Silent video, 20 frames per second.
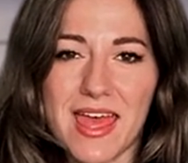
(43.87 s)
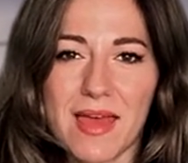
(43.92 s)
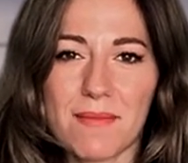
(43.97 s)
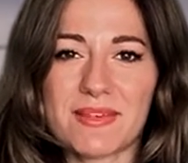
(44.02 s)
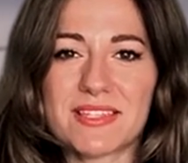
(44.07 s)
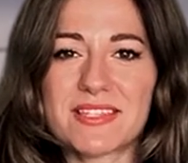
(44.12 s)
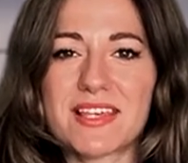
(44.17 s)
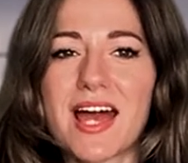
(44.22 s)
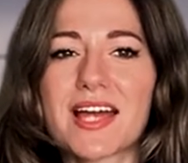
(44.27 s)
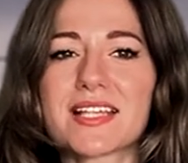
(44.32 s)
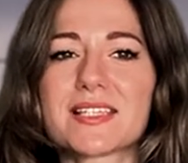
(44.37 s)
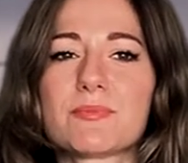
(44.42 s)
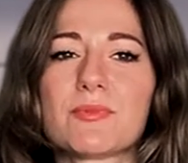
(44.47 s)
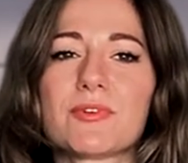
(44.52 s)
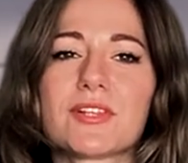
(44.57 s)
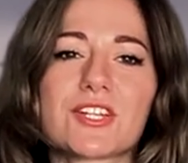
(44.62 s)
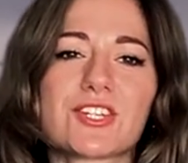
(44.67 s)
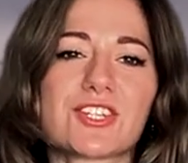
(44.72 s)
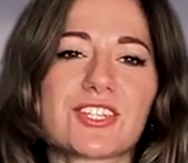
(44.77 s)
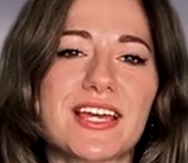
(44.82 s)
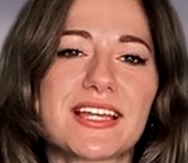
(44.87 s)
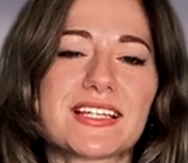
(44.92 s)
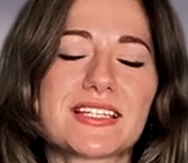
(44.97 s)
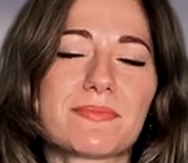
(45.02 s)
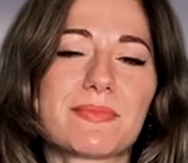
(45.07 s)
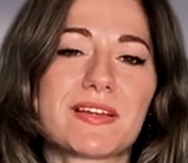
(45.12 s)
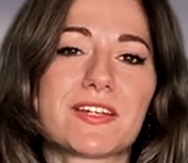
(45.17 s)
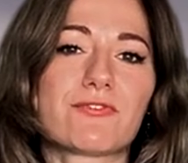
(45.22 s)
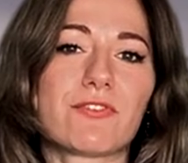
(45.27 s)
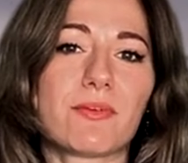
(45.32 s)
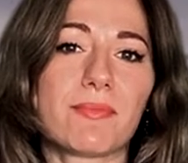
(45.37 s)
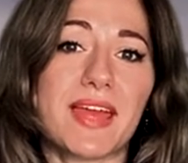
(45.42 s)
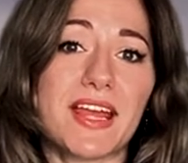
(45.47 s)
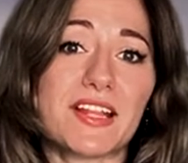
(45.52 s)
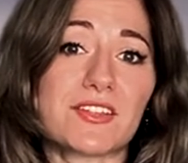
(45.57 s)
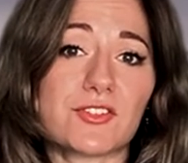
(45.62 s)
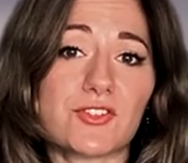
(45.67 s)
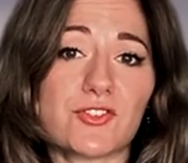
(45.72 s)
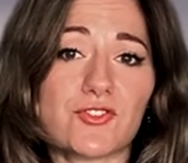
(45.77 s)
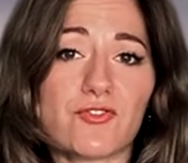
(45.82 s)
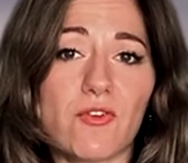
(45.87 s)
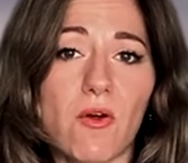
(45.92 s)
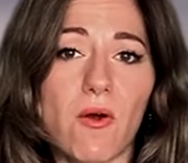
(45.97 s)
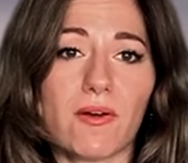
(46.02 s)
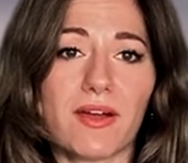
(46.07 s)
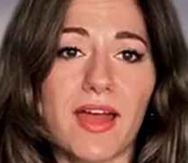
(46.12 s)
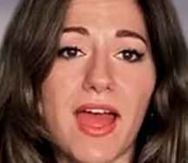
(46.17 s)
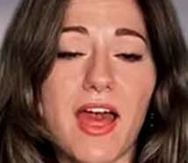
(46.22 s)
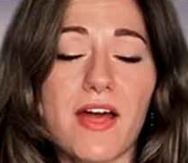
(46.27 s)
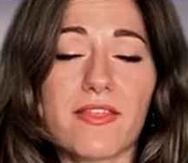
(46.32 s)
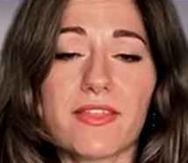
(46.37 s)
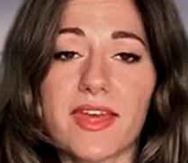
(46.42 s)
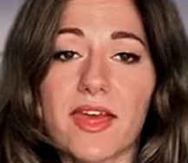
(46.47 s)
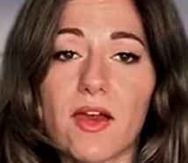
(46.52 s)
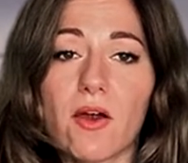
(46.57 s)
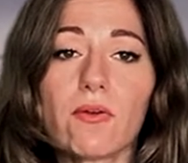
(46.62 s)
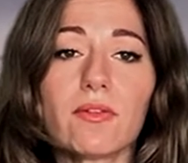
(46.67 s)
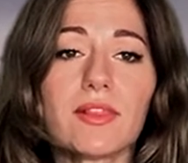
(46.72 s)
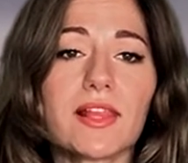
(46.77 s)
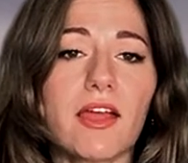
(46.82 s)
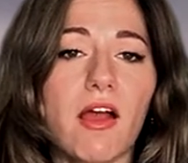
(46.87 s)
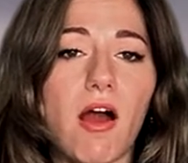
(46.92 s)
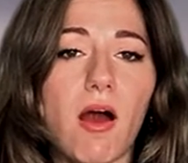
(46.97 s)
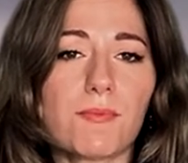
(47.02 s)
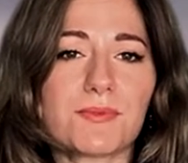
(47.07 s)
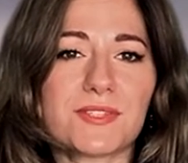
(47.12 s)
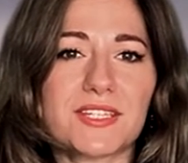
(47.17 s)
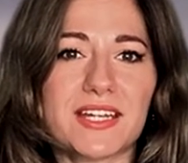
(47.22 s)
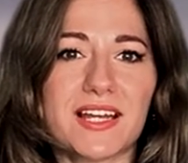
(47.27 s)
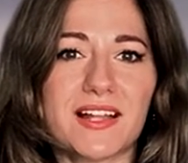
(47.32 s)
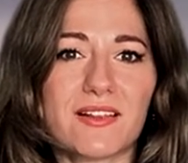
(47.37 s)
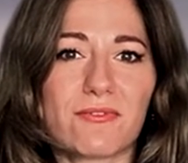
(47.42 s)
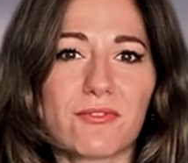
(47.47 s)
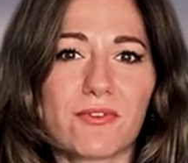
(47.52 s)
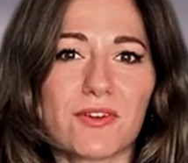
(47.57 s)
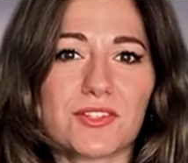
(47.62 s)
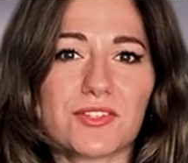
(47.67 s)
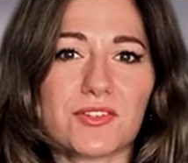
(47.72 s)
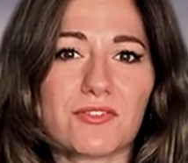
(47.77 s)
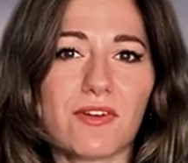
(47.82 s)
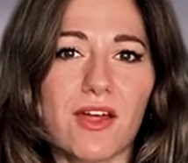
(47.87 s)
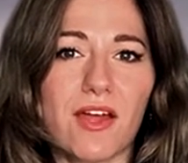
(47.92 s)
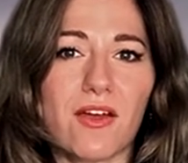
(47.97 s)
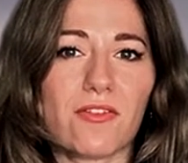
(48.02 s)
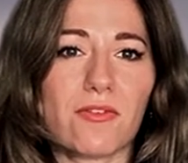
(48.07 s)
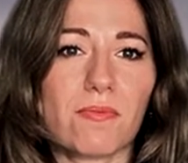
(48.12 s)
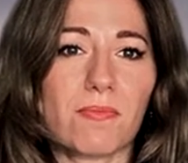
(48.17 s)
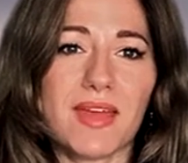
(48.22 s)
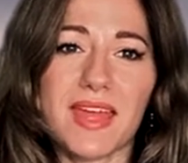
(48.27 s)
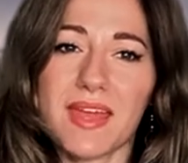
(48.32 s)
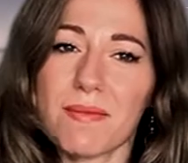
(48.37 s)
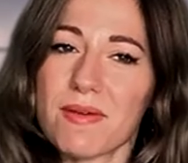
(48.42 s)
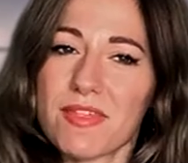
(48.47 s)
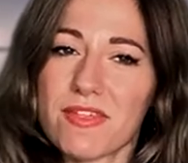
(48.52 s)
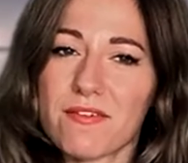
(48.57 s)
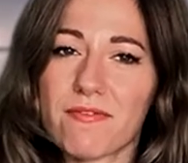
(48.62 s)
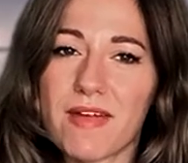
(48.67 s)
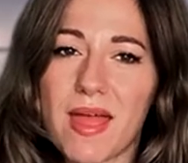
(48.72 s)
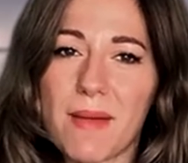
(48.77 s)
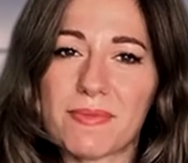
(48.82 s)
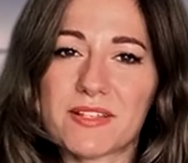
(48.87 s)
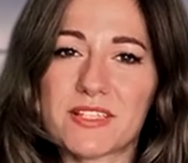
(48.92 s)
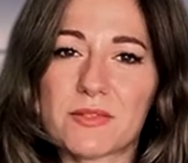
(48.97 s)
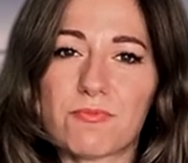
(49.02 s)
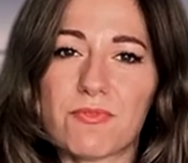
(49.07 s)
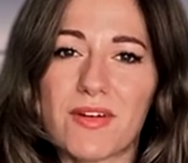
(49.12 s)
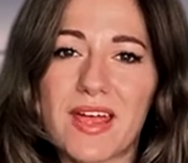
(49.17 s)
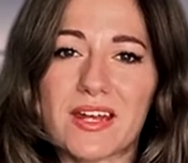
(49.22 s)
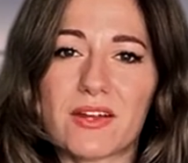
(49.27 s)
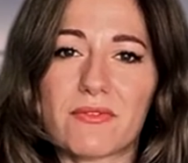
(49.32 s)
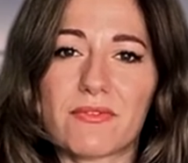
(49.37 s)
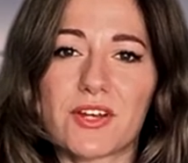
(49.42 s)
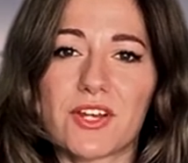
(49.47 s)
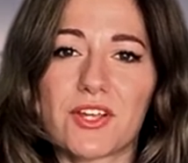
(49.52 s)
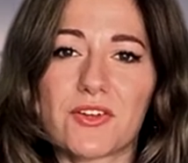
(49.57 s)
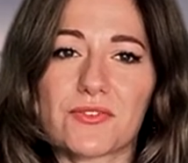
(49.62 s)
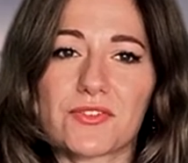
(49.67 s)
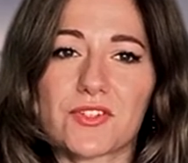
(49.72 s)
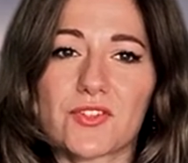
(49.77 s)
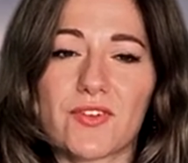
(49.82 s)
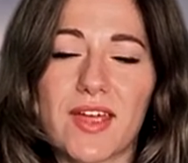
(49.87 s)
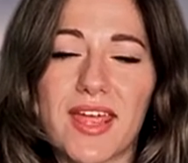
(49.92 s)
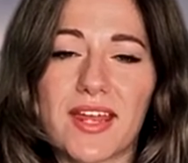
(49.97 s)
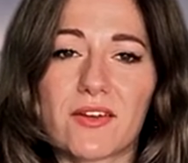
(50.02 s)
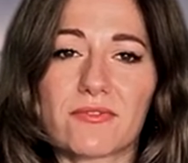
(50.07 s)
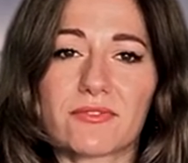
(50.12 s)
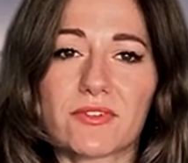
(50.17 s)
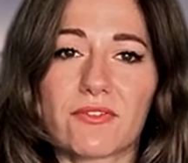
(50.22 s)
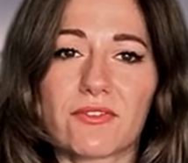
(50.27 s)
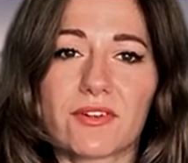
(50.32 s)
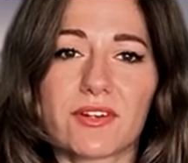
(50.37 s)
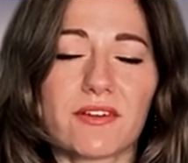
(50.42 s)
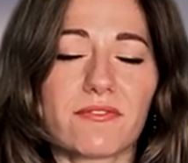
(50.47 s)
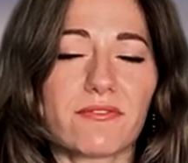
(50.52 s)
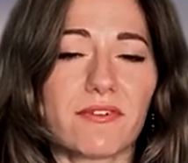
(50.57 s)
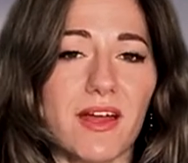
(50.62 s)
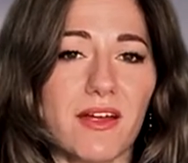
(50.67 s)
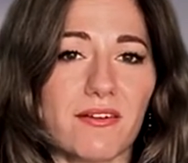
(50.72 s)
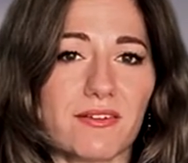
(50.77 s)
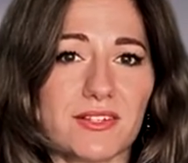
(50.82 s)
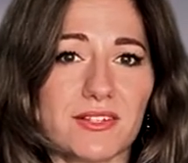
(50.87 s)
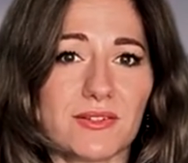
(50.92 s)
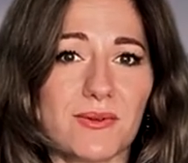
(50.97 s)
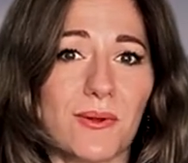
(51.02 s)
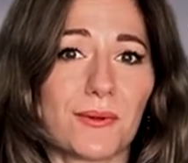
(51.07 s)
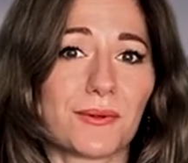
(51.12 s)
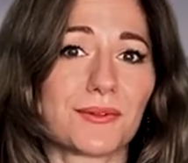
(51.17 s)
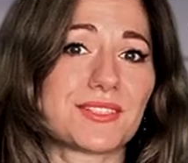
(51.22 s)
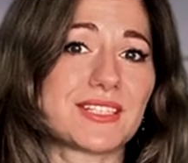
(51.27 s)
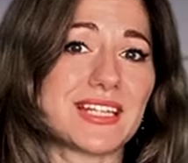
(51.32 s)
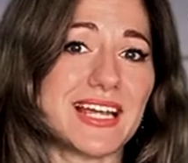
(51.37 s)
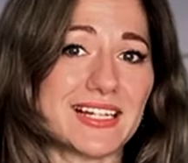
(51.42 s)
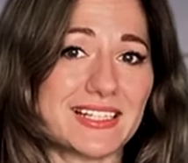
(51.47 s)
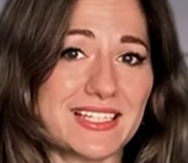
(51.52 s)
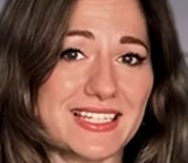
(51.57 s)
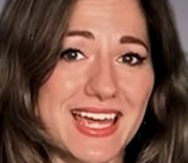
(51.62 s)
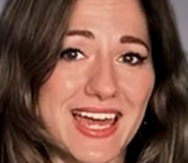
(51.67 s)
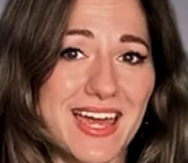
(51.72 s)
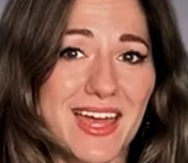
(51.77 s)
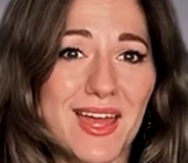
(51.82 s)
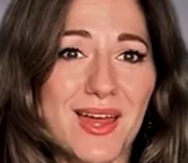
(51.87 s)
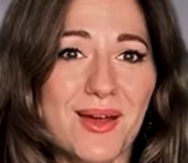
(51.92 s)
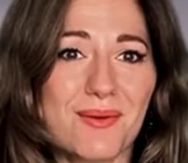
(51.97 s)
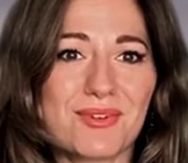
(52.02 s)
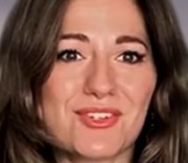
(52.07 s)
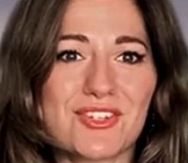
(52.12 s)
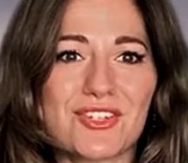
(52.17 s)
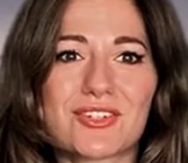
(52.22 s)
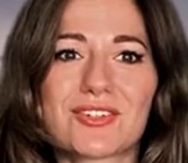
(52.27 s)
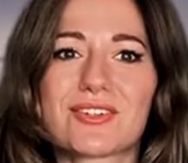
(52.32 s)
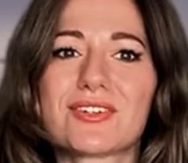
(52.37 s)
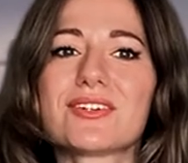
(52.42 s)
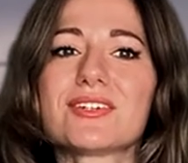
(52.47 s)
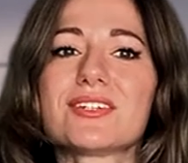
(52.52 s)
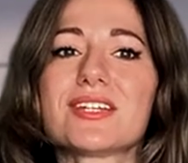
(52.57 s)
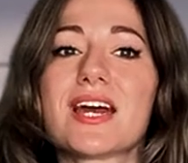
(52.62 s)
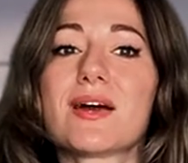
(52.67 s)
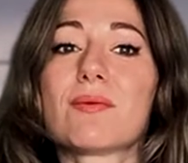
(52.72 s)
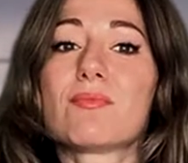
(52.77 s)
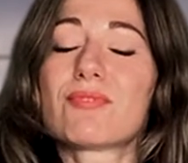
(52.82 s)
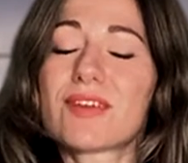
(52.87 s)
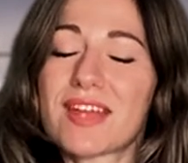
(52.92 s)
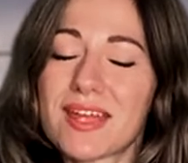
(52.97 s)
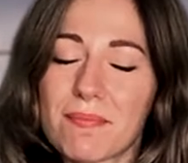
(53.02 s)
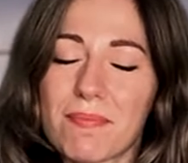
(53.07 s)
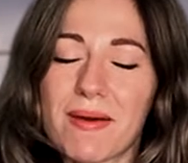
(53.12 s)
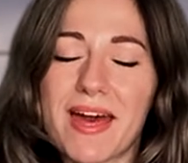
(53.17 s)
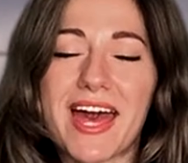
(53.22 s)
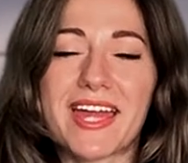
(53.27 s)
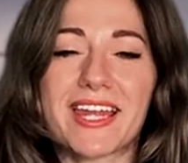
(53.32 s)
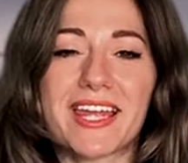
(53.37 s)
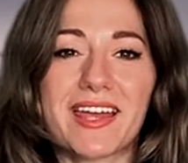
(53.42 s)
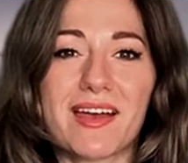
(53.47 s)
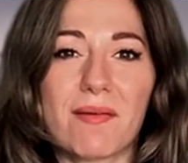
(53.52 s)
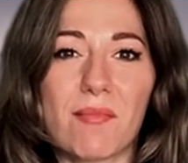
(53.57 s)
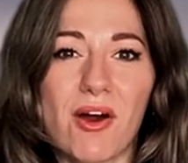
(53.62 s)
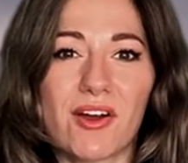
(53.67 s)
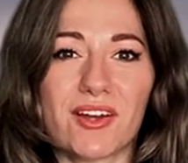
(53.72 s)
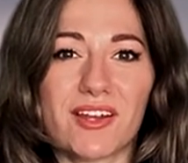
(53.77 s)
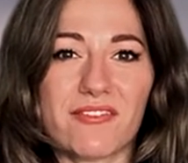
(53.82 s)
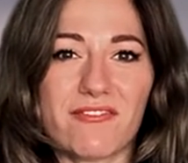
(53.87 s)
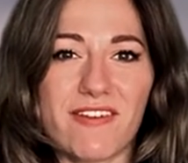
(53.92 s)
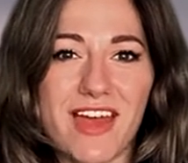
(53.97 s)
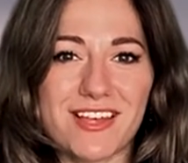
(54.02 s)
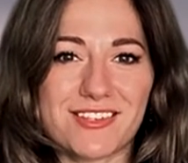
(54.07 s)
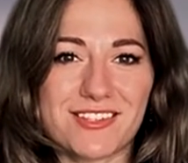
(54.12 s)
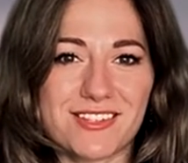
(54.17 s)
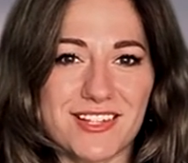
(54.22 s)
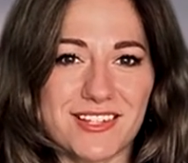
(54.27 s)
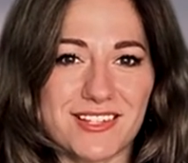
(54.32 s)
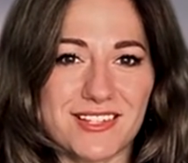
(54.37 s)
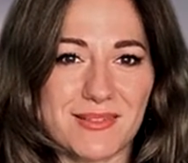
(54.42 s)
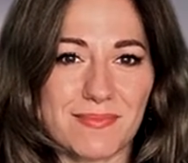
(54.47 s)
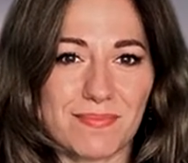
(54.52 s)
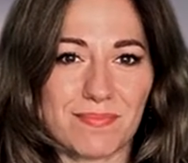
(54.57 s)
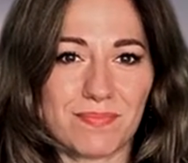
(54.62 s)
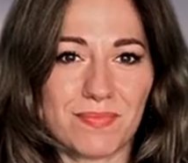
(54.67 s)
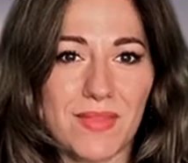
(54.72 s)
Besides, bullish sentiment remains strong. The only obstacle for its growth may be the rapid spread of a new strain of coronavirus called Delta which could bring panic among investors.